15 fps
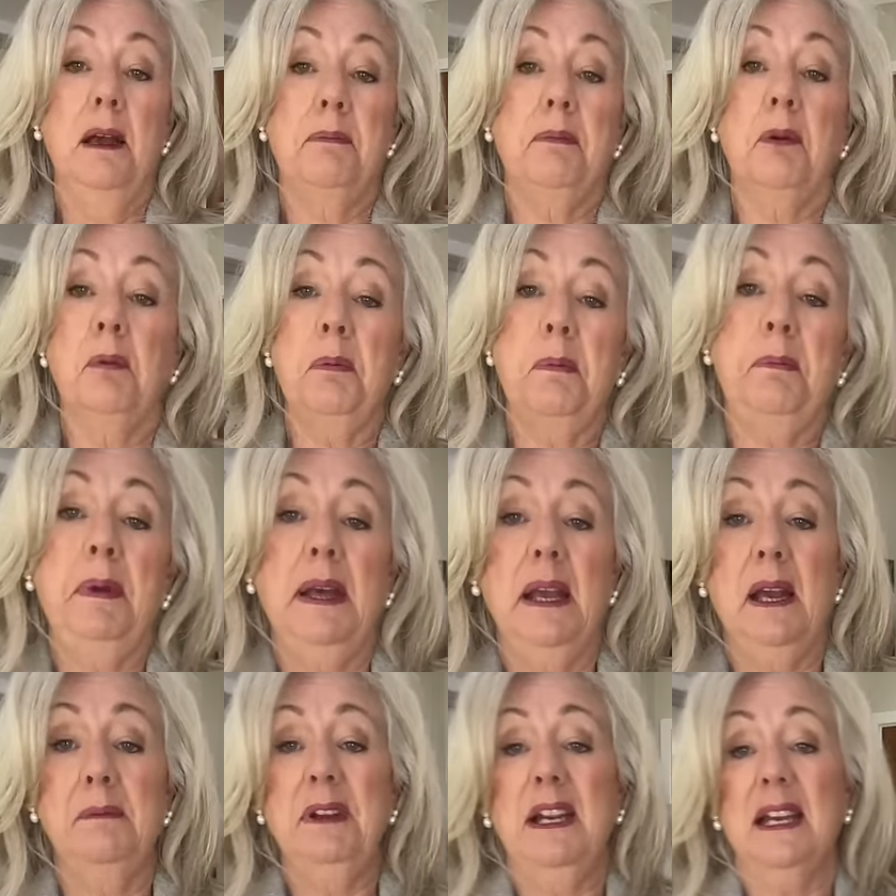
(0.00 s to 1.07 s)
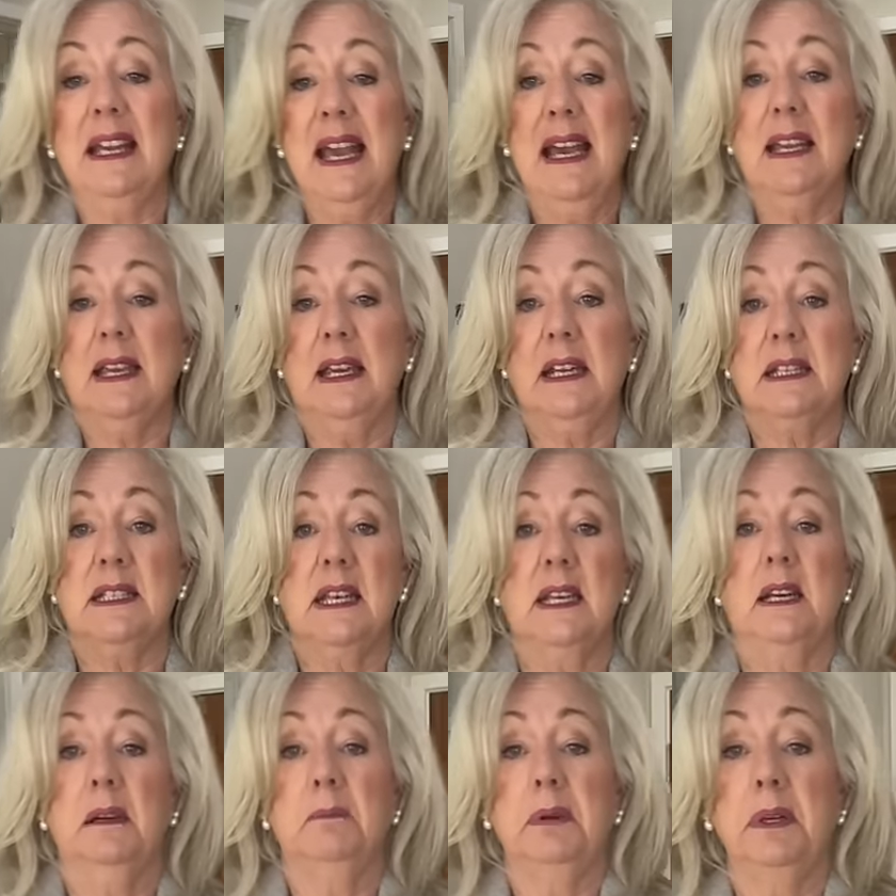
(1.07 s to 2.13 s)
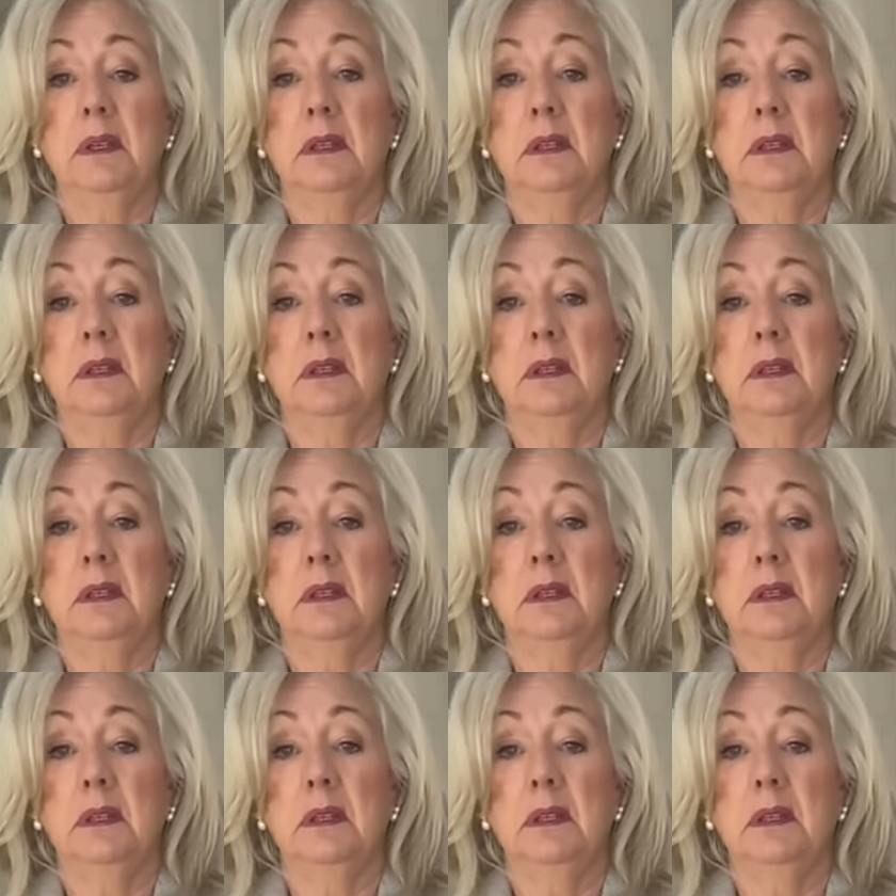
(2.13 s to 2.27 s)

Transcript: probably, I mean, I can get it done up.